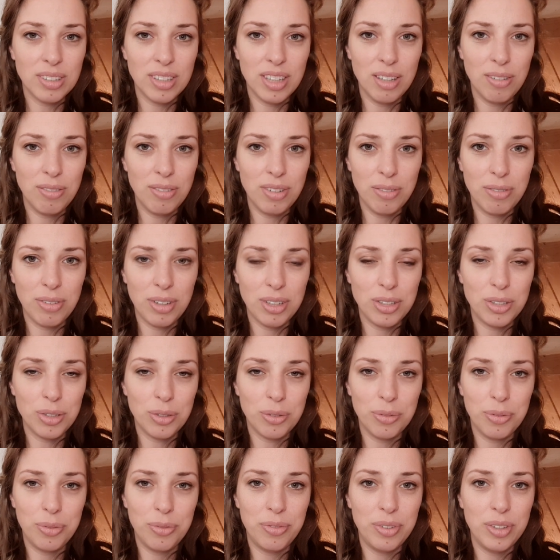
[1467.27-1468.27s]
Even if I
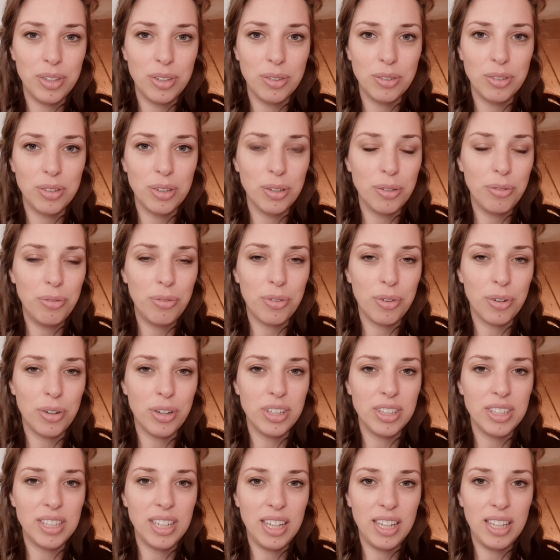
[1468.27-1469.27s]
don't feel good for a
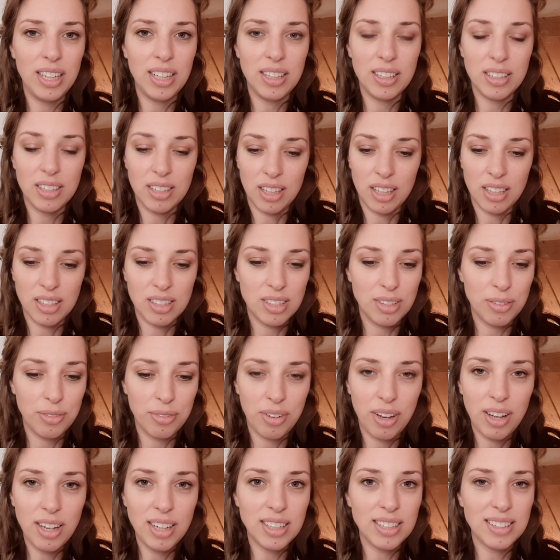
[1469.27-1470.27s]
day, that's
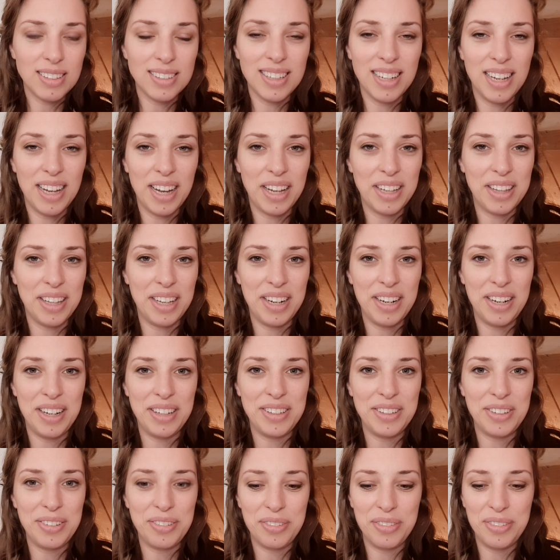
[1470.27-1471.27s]
fine. Then I
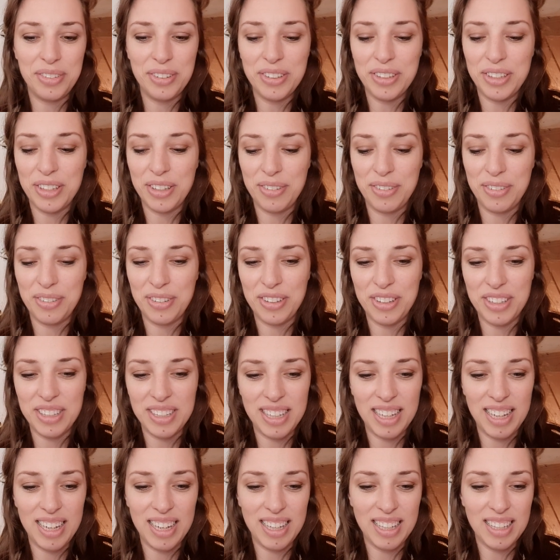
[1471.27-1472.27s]
don't feel good for a
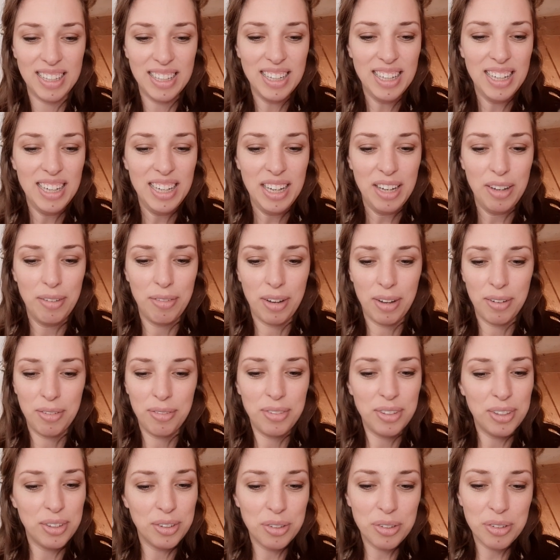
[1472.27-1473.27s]
day. If I
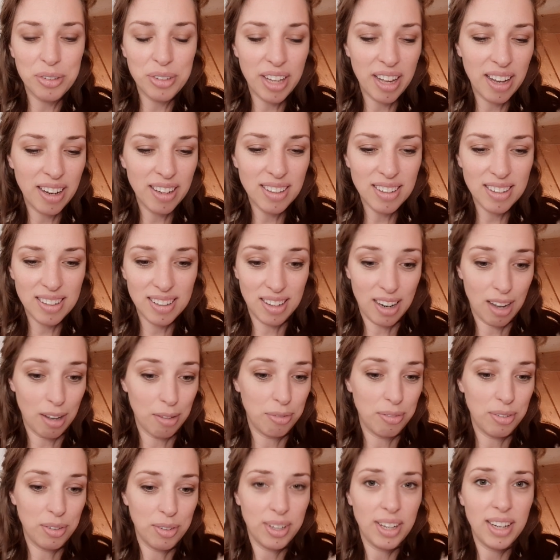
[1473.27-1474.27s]
feel anger, I
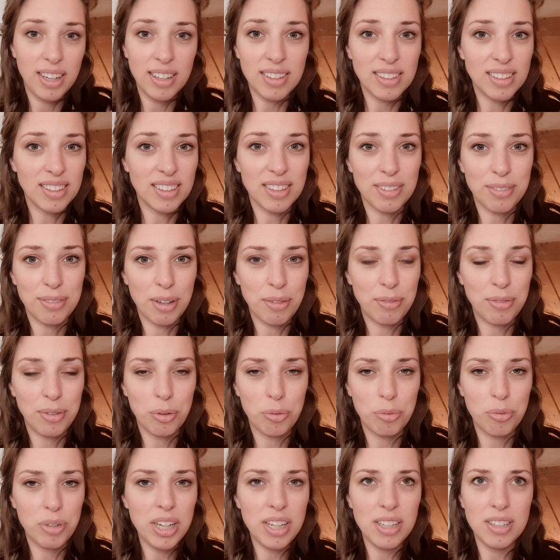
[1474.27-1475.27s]
feel anger. If I feel
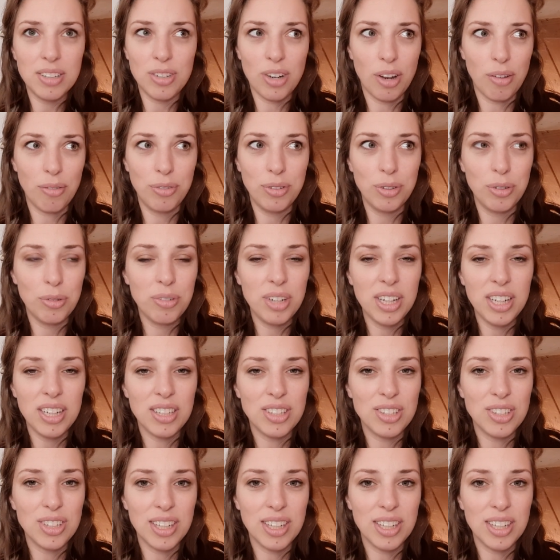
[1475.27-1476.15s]
rage, I feel rage.